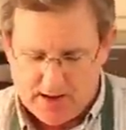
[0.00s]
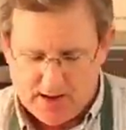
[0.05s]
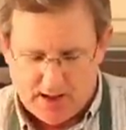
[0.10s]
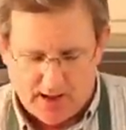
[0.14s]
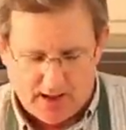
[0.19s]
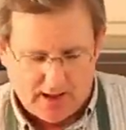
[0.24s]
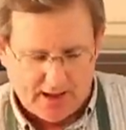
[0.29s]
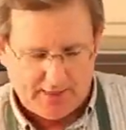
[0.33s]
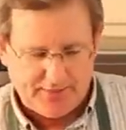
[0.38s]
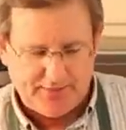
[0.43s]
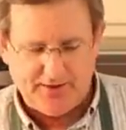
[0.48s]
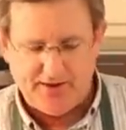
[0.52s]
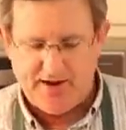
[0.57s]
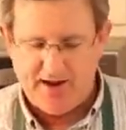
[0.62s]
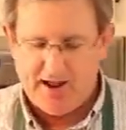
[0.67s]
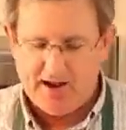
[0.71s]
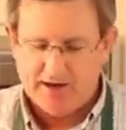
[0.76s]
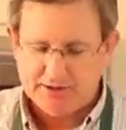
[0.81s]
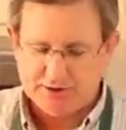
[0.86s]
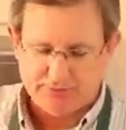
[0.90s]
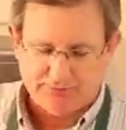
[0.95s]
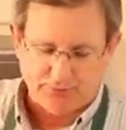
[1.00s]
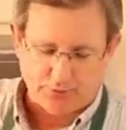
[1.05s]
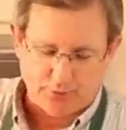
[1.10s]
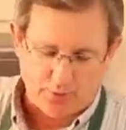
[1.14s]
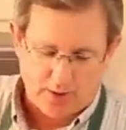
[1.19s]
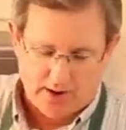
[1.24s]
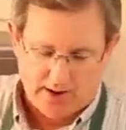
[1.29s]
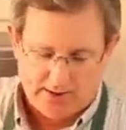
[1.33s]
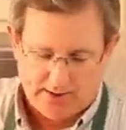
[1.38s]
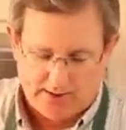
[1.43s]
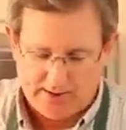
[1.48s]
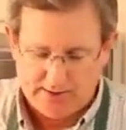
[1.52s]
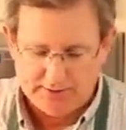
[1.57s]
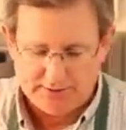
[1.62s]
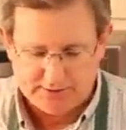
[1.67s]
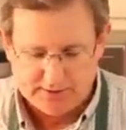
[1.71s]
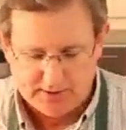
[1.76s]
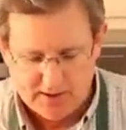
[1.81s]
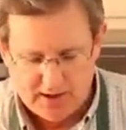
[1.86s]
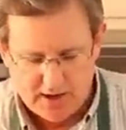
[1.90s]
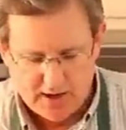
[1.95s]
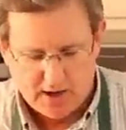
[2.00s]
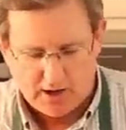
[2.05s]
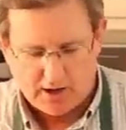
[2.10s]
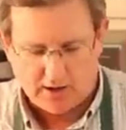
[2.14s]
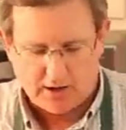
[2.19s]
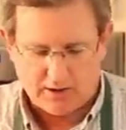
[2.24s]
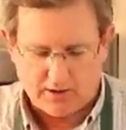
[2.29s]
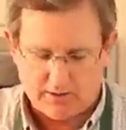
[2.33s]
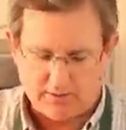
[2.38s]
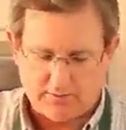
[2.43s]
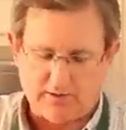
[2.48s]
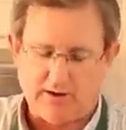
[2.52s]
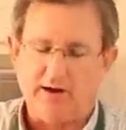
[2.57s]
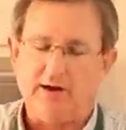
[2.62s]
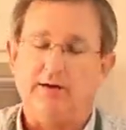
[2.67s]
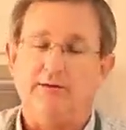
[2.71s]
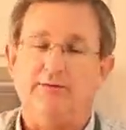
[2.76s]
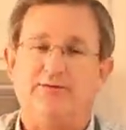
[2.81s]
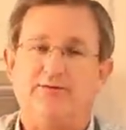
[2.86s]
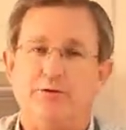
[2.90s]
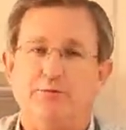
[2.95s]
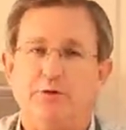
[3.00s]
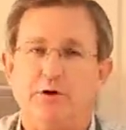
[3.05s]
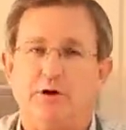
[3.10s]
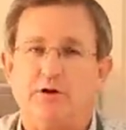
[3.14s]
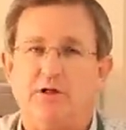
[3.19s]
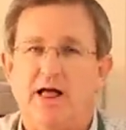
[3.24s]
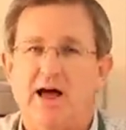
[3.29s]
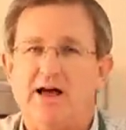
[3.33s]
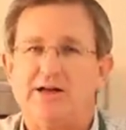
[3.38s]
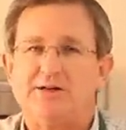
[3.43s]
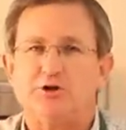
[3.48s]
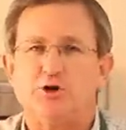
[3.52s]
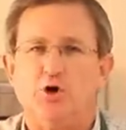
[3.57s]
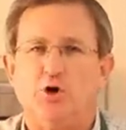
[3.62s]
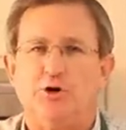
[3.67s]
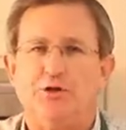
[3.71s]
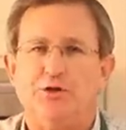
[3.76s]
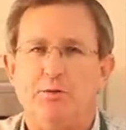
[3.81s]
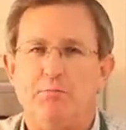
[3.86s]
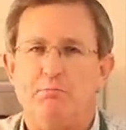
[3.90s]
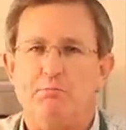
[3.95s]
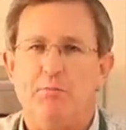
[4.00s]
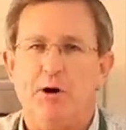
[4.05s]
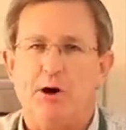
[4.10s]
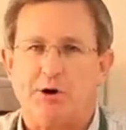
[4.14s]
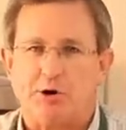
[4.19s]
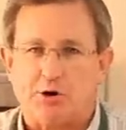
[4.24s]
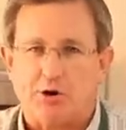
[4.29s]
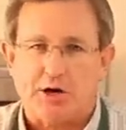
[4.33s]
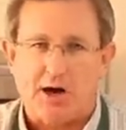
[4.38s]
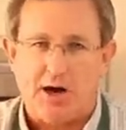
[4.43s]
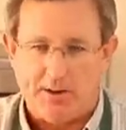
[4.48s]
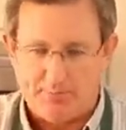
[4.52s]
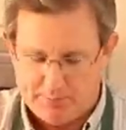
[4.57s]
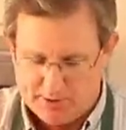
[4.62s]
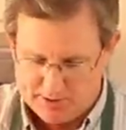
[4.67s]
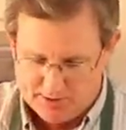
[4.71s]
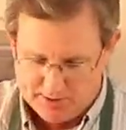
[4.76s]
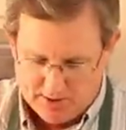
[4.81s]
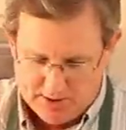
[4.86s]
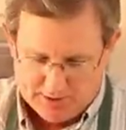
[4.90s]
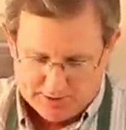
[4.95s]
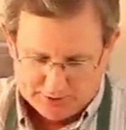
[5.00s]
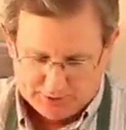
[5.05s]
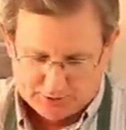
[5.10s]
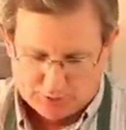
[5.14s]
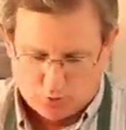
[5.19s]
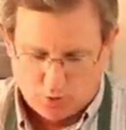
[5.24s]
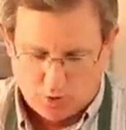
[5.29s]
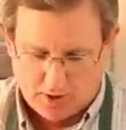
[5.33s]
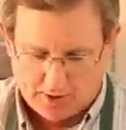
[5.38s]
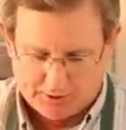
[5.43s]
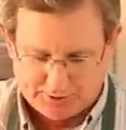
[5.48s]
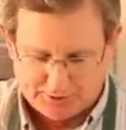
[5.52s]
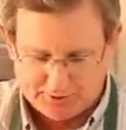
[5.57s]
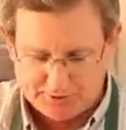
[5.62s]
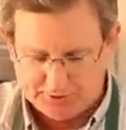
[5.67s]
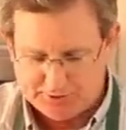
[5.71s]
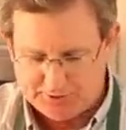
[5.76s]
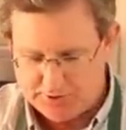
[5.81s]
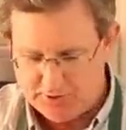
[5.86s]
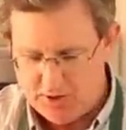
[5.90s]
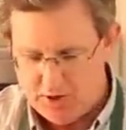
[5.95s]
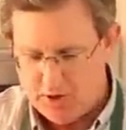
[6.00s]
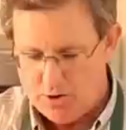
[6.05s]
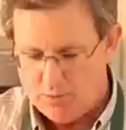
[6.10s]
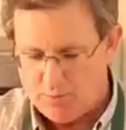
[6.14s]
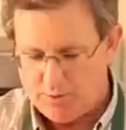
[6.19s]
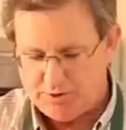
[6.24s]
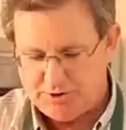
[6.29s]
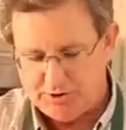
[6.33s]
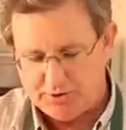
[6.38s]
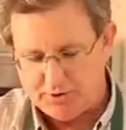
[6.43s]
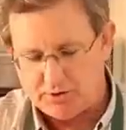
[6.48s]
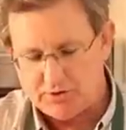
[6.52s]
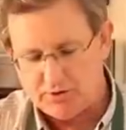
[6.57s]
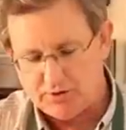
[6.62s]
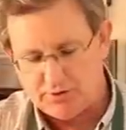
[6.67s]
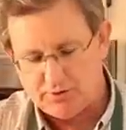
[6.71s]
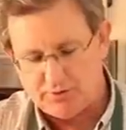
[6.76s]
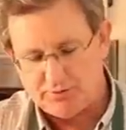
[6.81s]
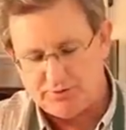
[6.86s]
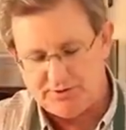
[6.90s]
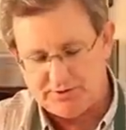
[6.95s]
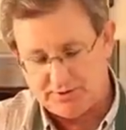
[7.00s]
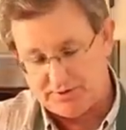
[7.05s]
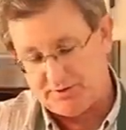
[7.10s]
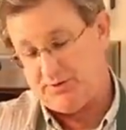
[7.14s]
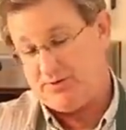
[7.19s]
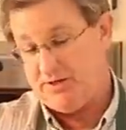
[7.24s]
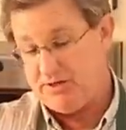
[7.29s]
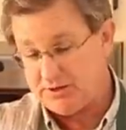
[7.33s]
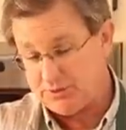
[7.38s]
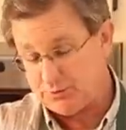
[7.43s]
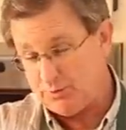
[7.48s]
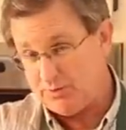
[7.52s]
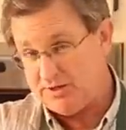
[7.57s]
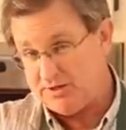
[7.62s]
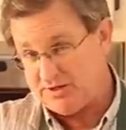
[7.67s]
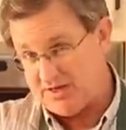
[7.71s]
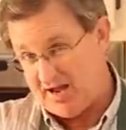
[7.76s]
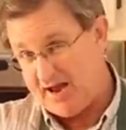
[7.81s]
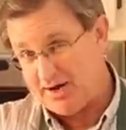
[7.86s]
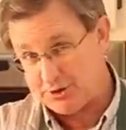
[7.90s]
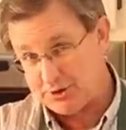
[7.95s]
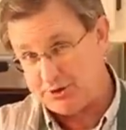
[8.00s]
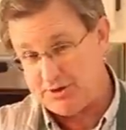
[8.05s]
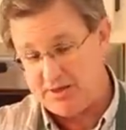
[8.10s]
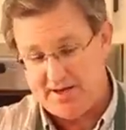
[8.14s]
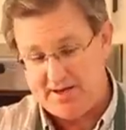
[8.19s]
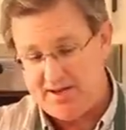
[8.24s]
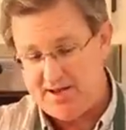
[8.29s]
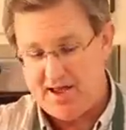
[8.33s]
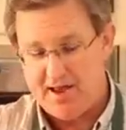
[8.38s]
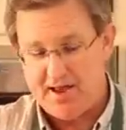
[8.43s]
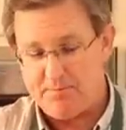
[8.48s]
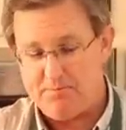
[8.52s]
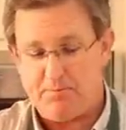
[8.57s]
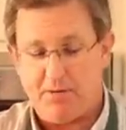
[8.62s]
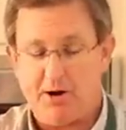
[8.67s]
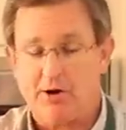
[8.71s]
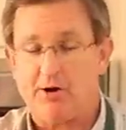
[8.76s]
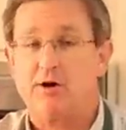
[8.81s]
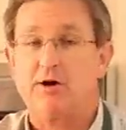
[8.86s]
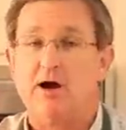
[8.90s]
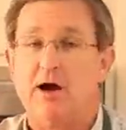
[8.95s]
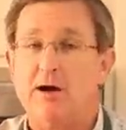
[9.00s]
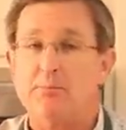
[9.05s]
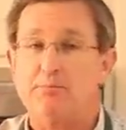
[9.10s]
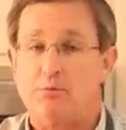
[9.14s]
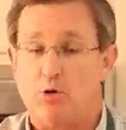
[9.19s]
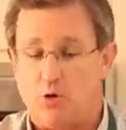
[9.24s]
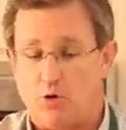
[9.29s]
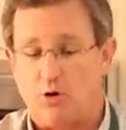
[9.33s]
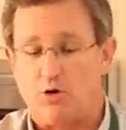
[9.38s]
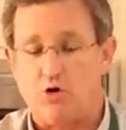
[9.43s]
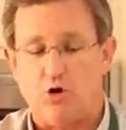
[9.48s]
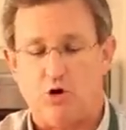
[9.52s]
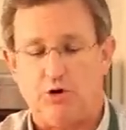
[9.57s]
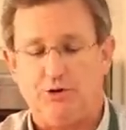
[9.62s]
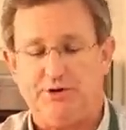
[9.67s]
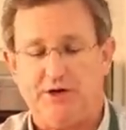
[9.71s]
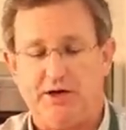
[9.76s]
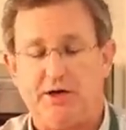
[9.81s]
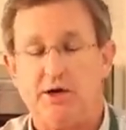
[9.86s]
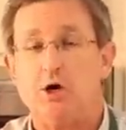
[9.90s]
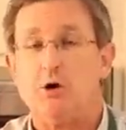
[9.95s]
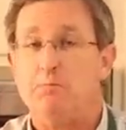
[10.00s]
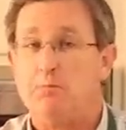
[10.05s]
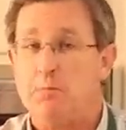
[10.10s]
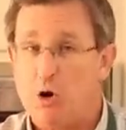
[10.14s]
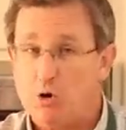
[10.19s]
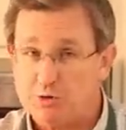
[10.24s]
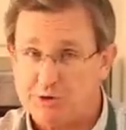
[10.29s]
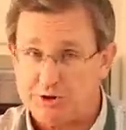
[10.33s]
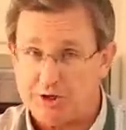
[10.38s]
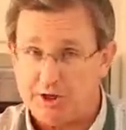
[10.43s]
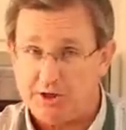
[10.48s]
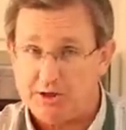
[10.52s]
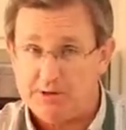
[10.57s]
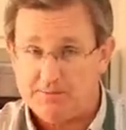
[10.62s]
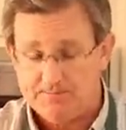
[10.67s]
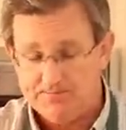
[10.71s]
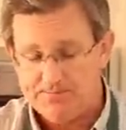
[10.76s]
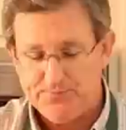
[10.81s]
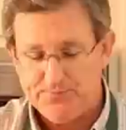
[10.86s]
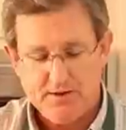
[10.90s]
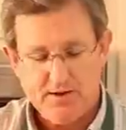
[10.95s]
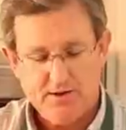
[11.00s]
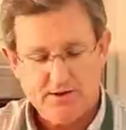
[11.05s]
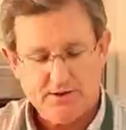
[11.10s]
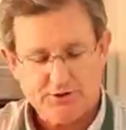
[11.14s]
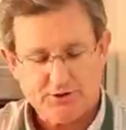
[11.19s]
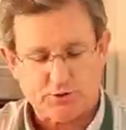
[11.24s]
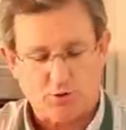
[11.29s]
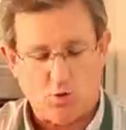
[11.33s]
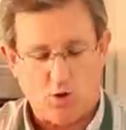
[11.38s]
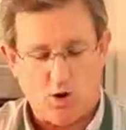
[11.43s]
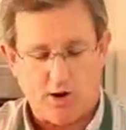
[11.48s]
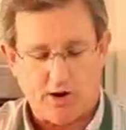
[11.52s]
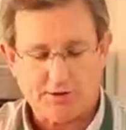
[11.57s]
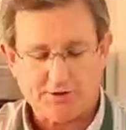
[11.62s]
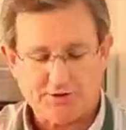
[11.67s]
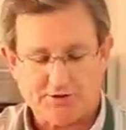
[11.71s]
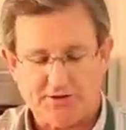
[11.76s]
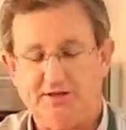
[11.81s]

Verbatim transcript: Uh, the next varieties are uh, from a class called the Buttercup squashes, which includes, this one is actually a buttercup or called a kabocha squash.